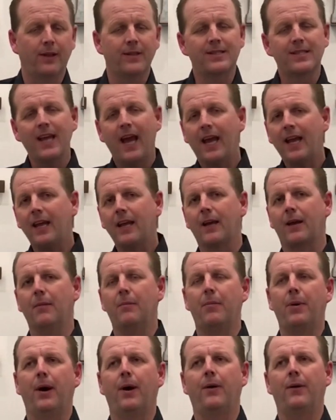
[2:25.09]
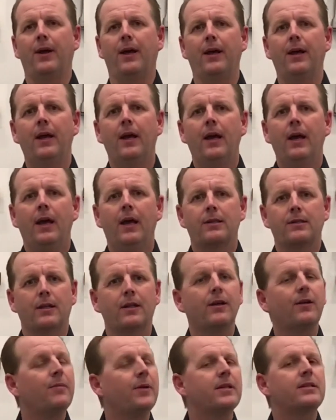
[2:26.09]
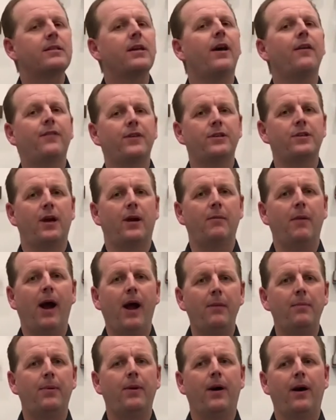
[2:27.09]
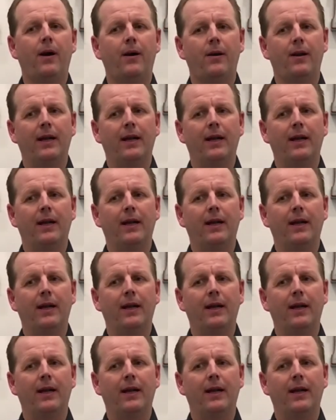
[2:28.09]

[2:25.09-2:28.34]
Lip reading: The second component is a little bit selfish on my part,